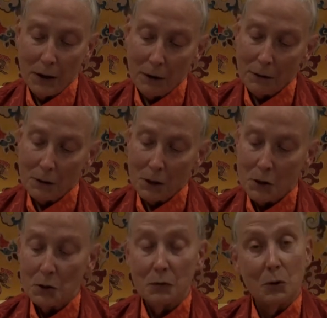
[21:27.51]

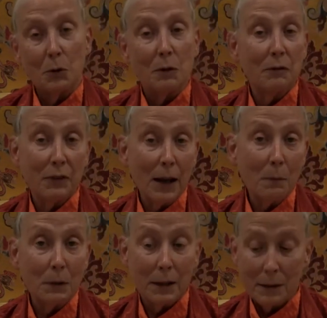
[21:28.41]
heritage of certain
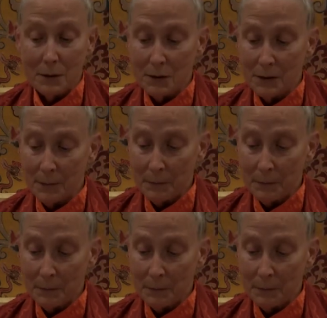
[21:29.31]
families.